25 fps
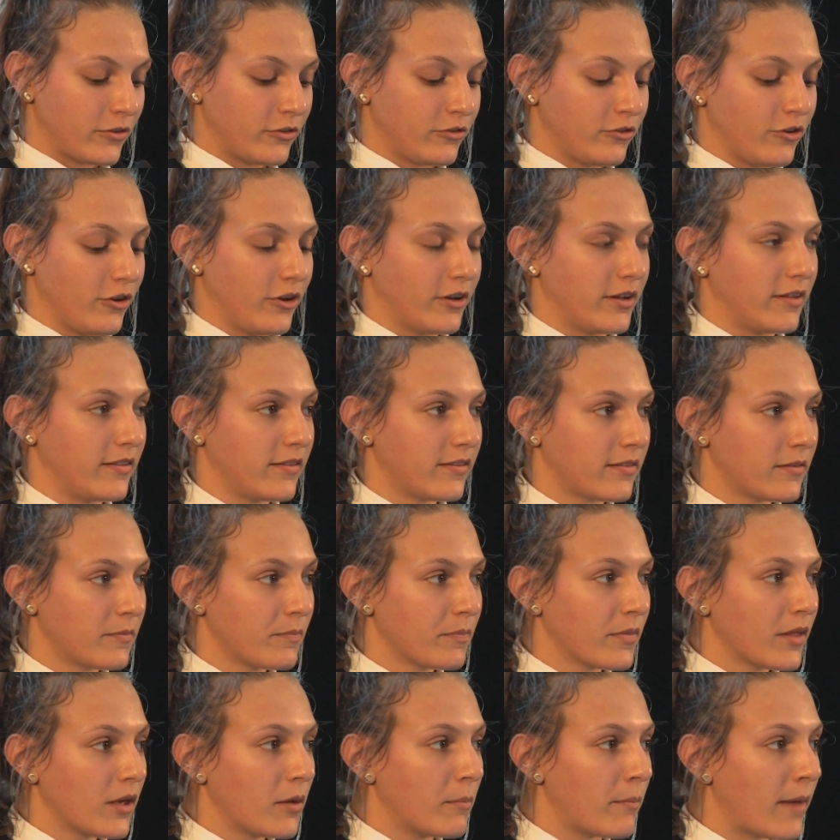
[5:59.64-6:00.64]
students.
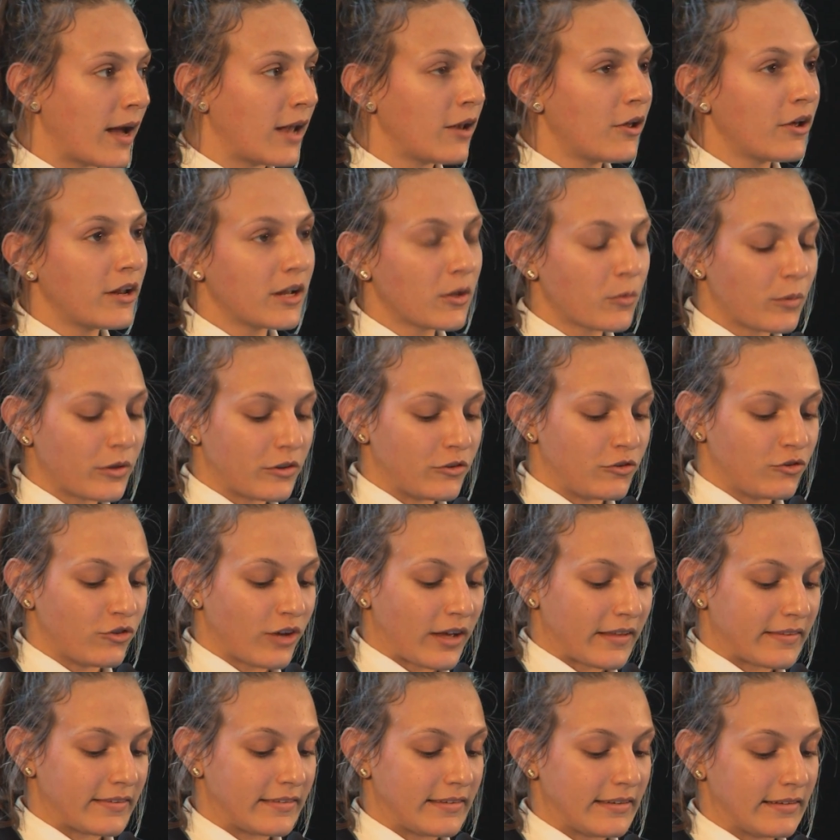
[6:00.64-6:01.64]
My learning was
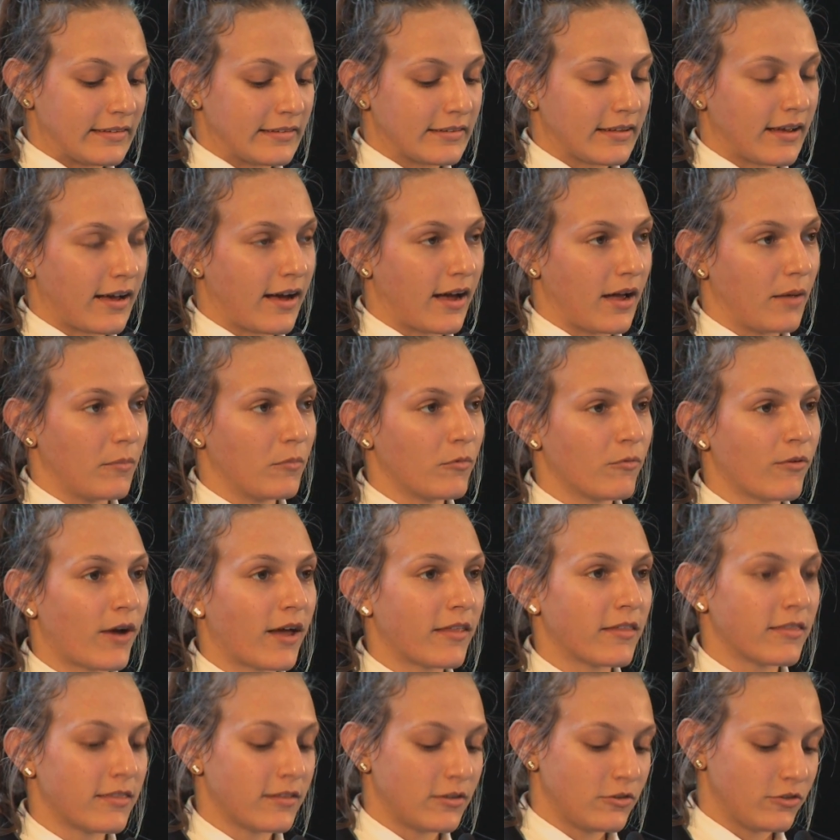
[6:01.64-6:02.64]
just in time,
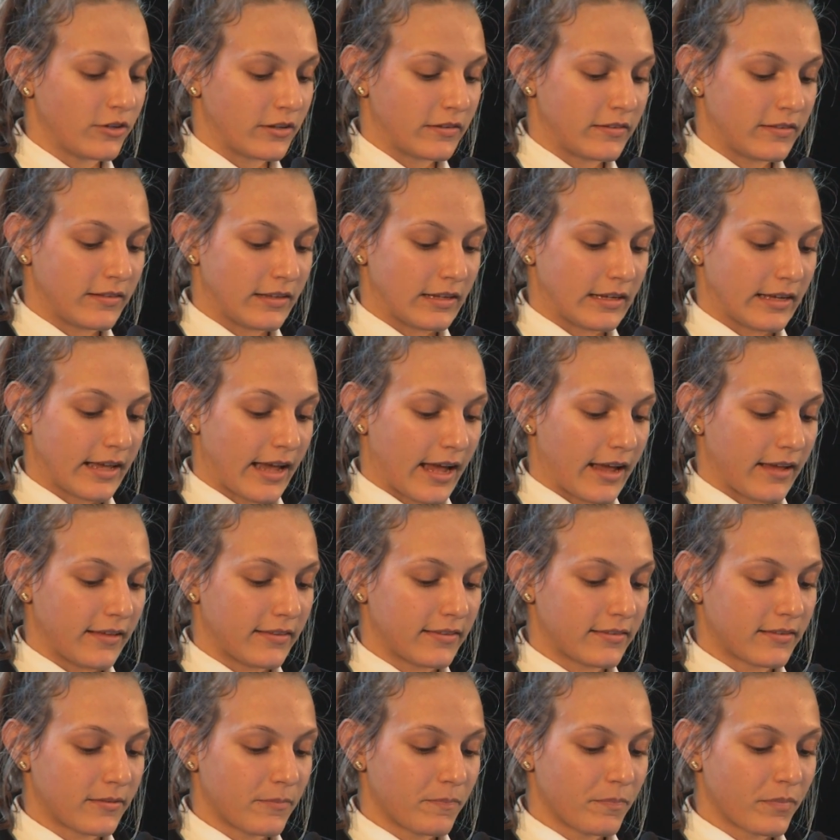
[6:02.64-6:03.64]
rather than just in
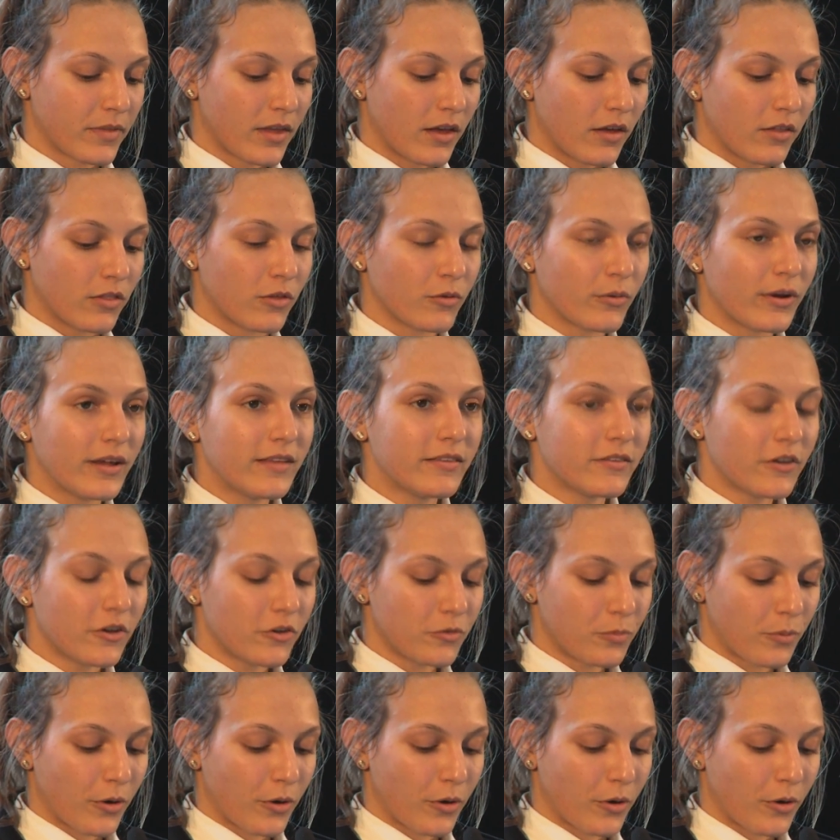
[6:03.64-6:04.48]
case. The research